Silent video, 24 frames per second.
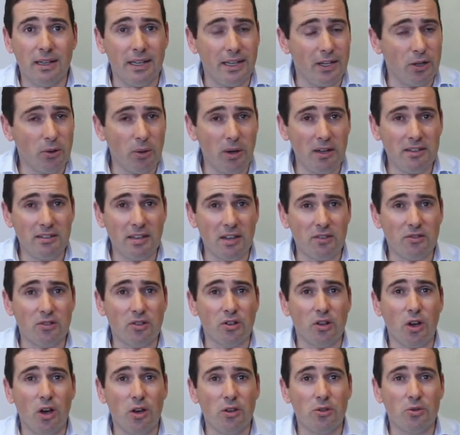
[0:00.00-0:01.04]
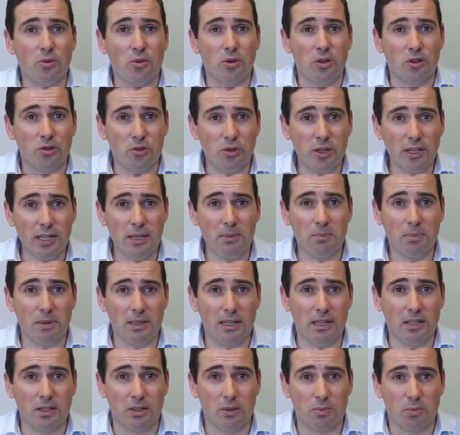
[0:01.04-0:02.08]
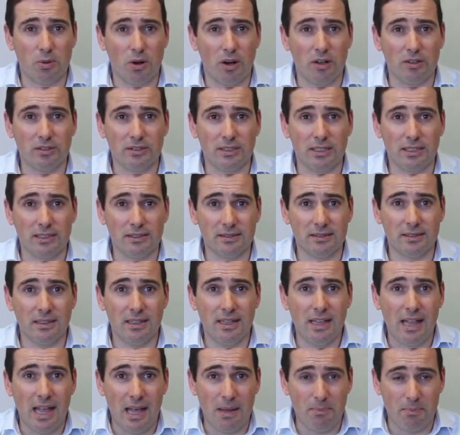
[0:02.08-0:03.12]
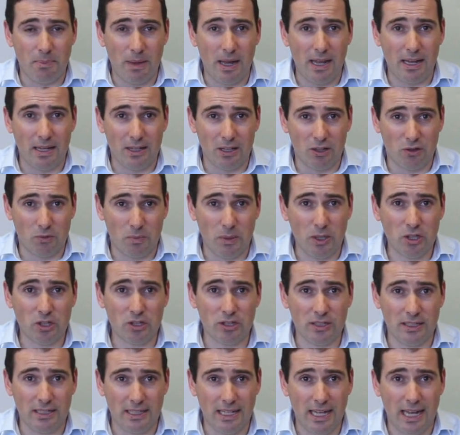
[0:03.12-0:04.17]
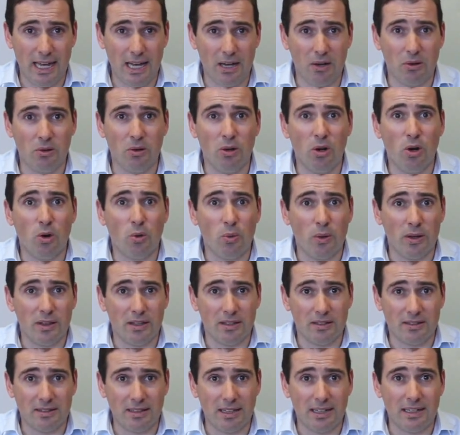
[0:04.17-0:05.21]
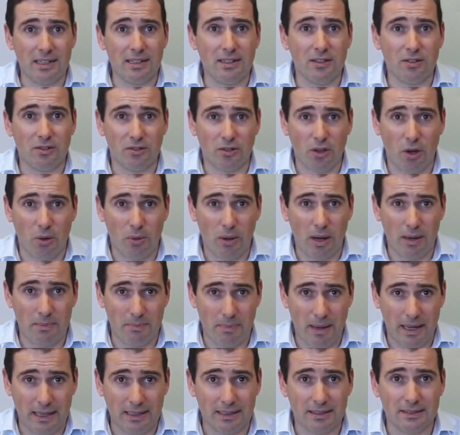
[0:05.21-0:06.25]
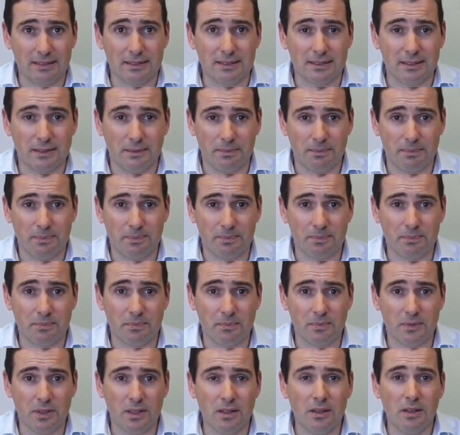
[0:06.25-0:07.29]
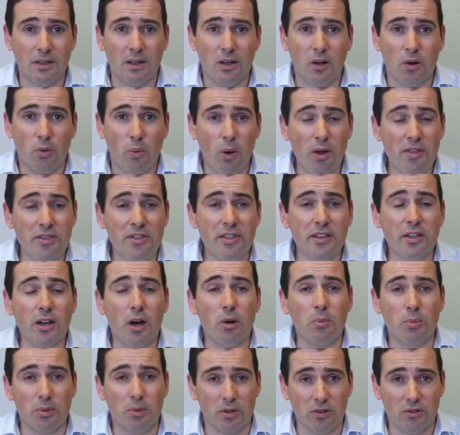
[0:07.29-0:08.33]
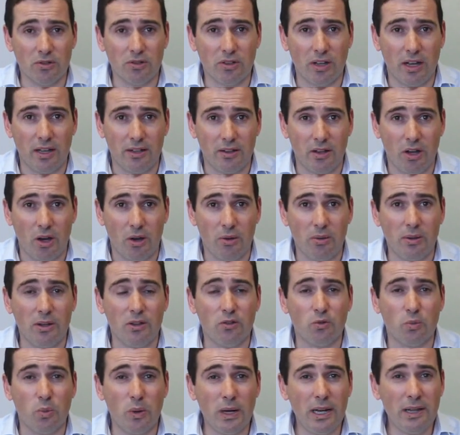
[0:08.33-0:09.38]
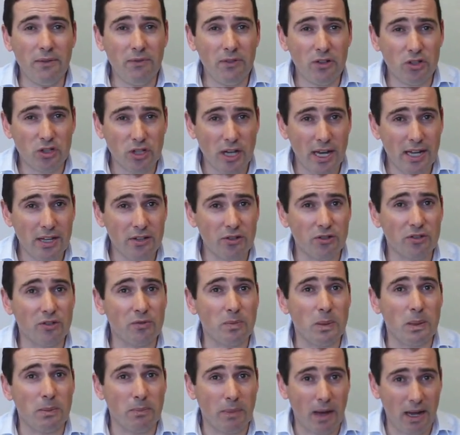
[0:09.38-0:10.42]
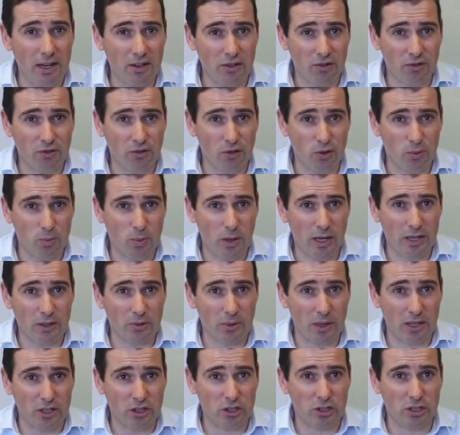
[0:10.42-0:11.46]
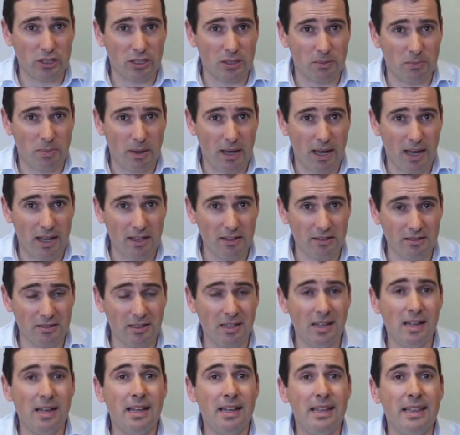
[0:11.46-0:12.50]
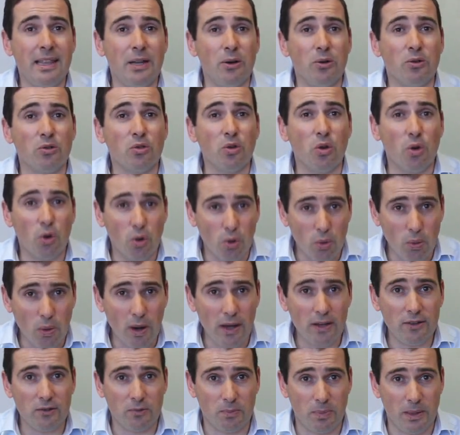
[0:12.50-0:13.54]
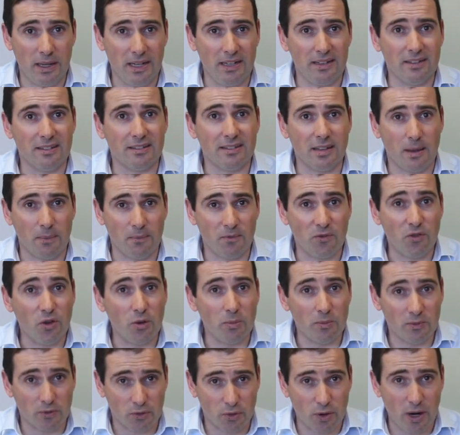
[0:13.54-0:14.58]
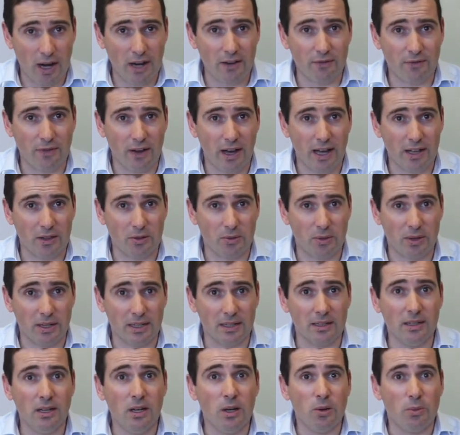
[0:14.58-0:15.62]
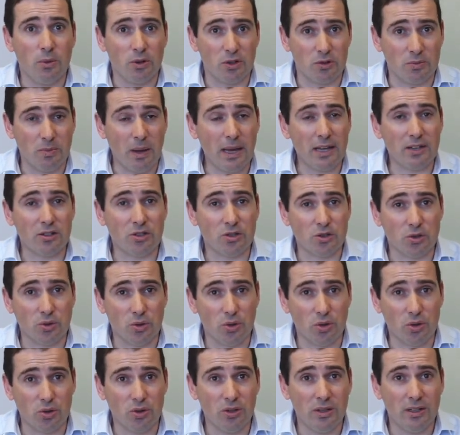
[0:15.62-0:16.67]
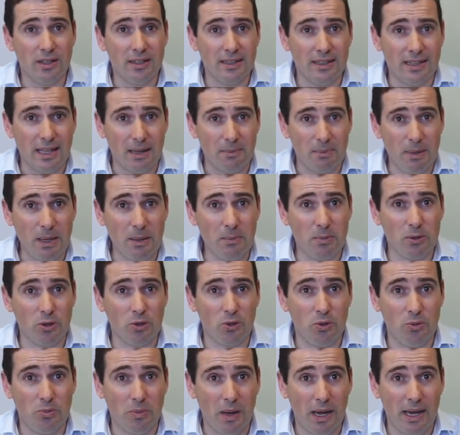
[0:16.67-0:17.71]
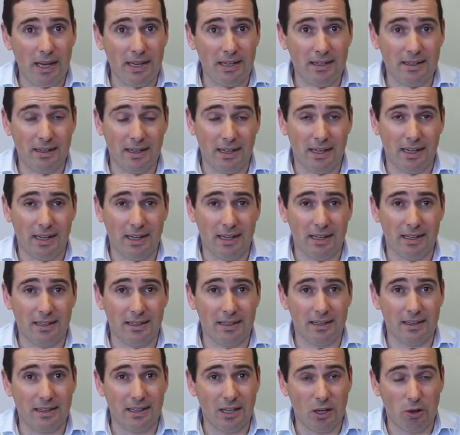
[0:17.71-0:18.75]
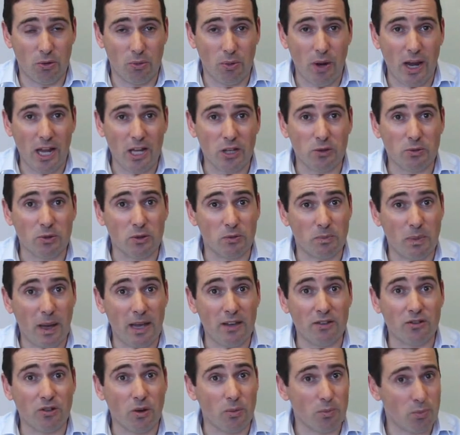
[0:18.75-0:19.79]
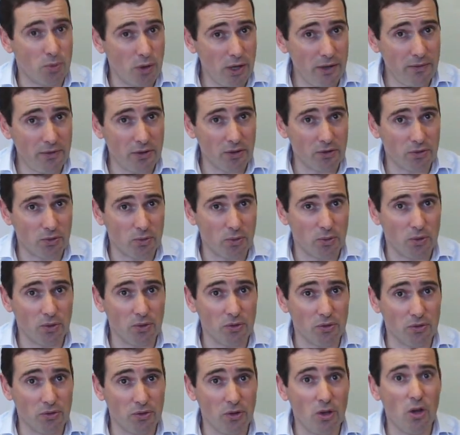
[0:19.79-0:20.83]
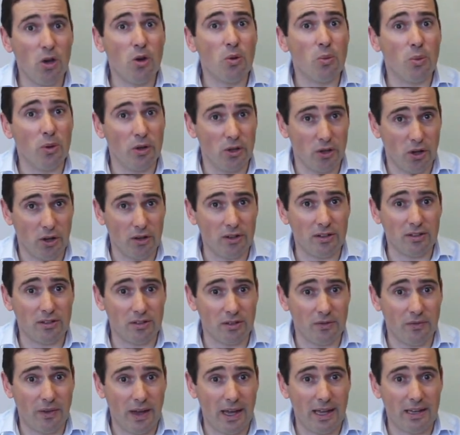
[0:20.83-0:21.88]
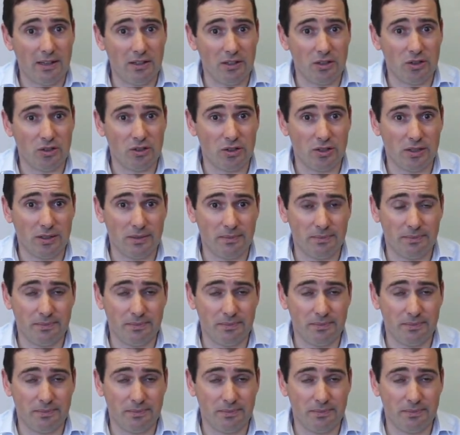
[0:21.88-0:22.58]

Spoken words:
It always has to go through a tricky political process, and especially now where the Senate is so unbalanced. One thing I will say though is whenever changes have been made to superannuation in the past, there has always been some form of grandfathering which makes sure that people who made their arrangements based on previous rules were not disadvantaged.